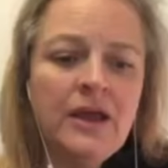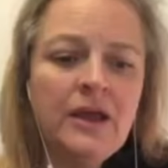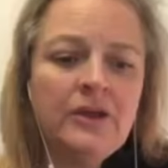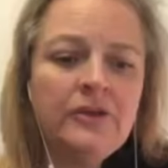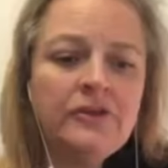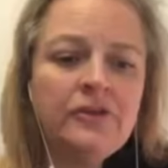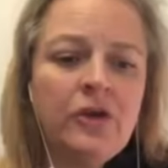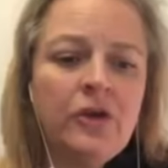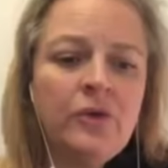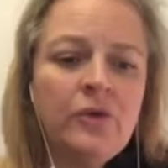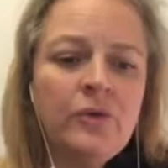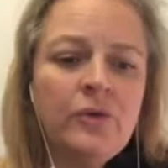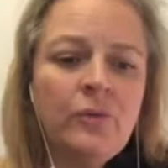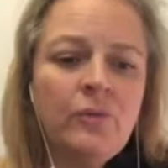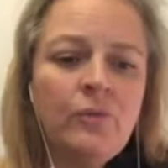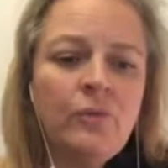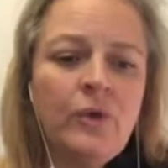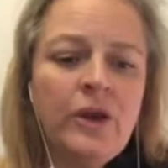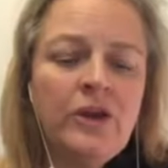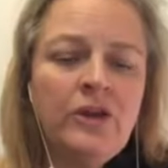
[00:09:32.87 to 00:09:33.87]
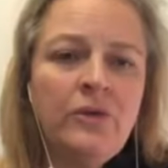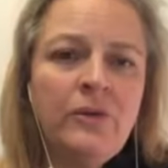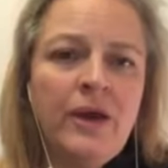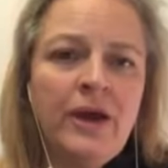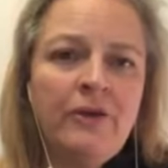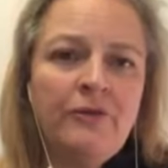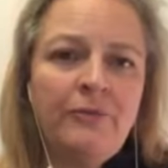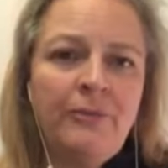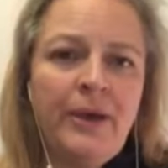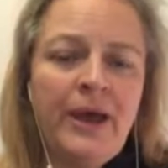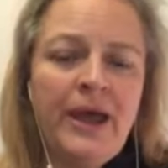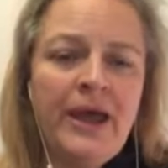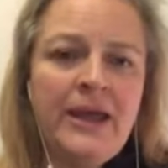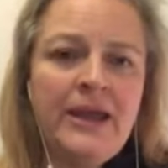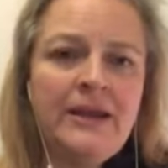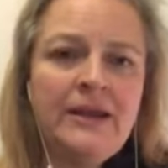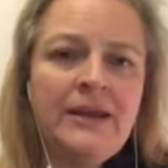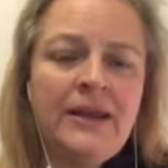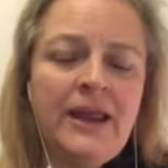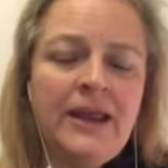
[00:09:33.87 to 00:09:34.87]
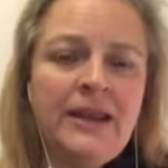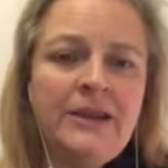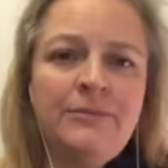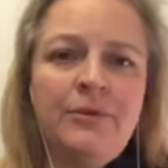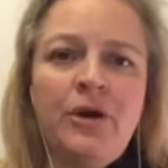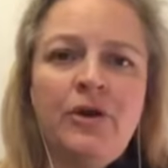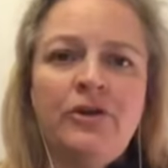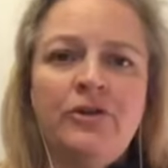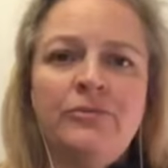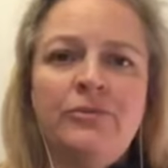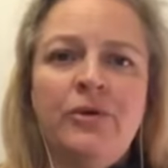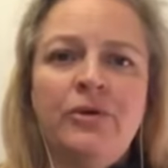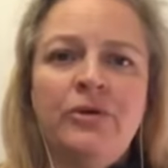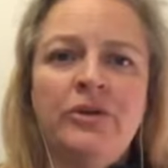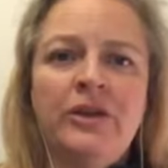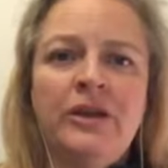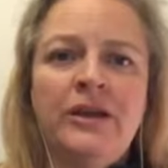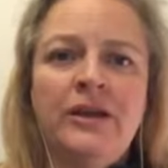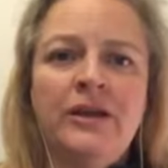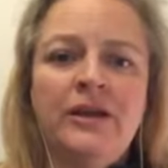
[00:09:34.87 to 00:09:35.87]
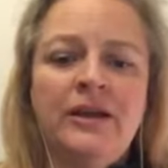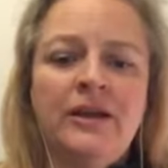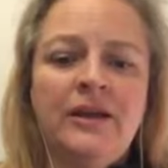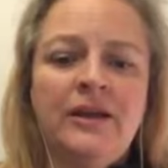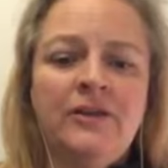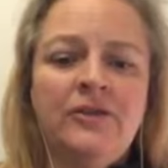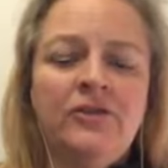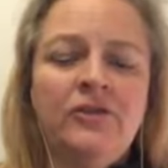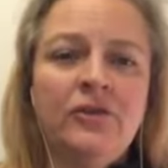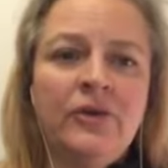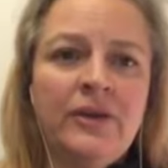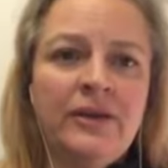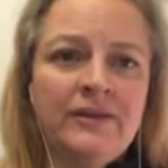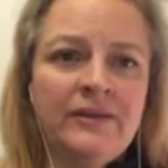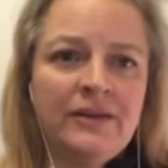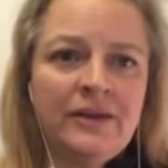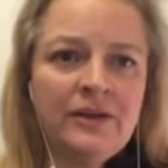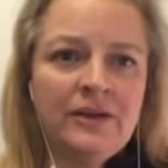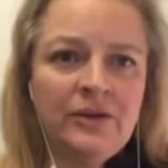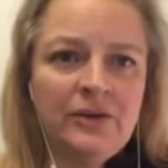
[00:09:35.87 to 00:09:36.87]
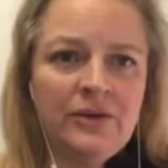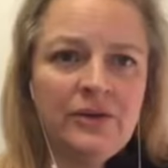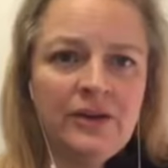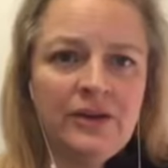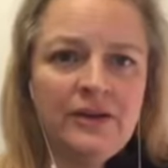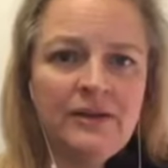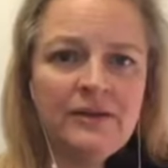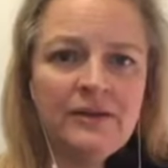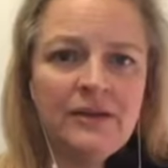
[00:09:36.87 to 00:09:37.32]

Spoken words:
So when you have pain in any part of the body, and joints included,